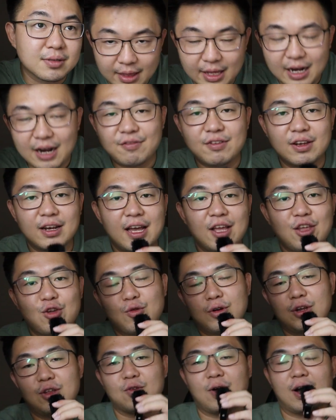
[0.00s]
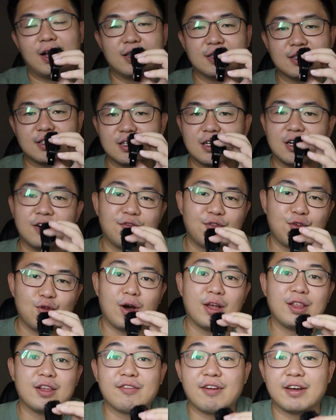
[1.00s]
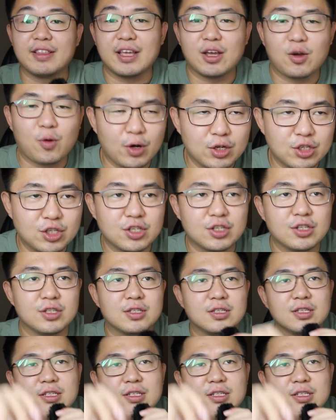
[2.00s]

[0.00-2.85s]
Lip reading: Then after that, you will need to answer a few underwriting questions.